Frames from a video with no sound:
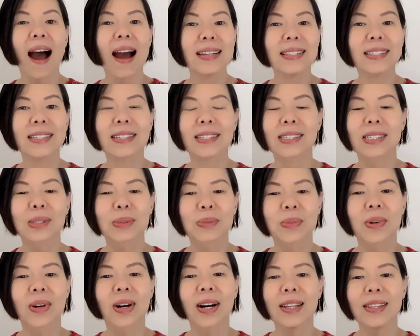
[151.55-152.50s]
I just
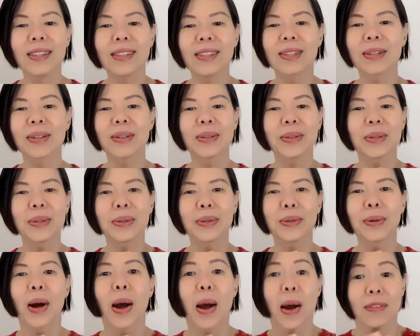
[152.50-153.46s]
want
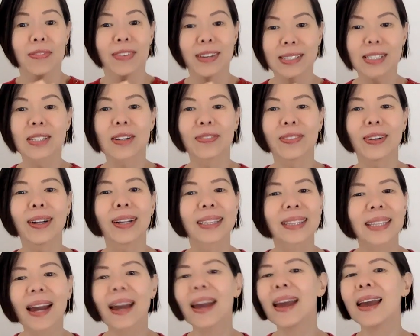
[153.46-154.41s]
to, first of
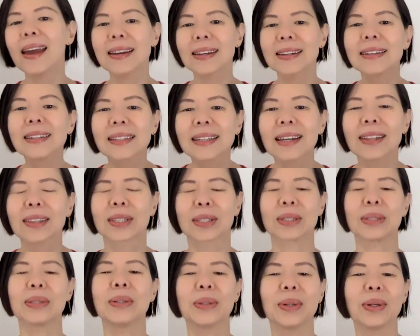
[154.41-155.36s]
all, thank
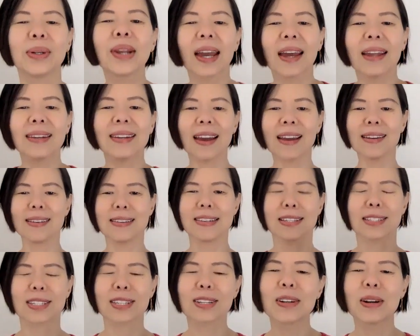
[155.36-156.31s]
Getrude and
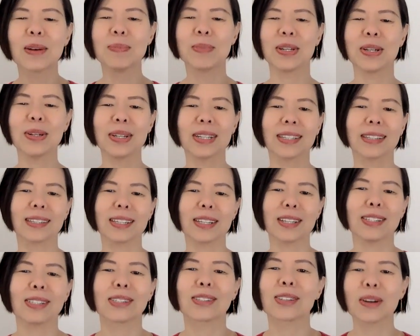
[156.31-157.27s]
this community
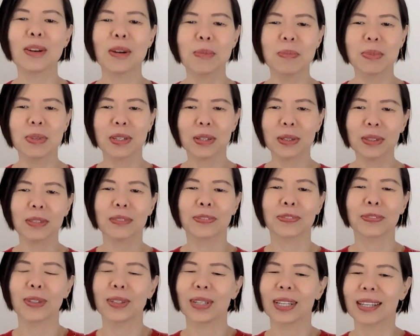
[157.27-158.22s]
so
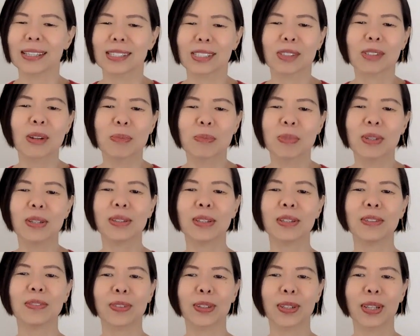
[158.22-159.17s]
beautifully.
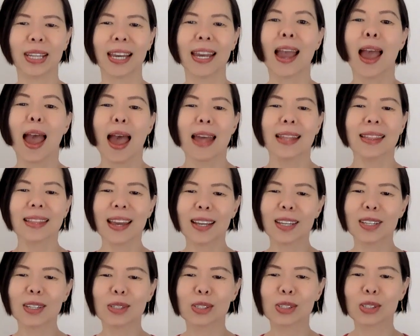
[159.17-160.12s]

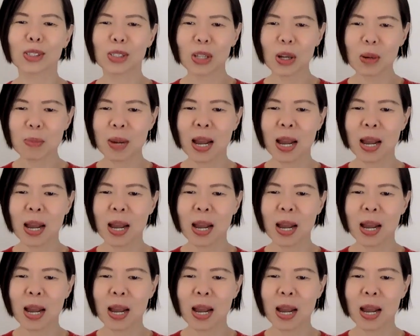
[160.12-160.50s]
Thank you so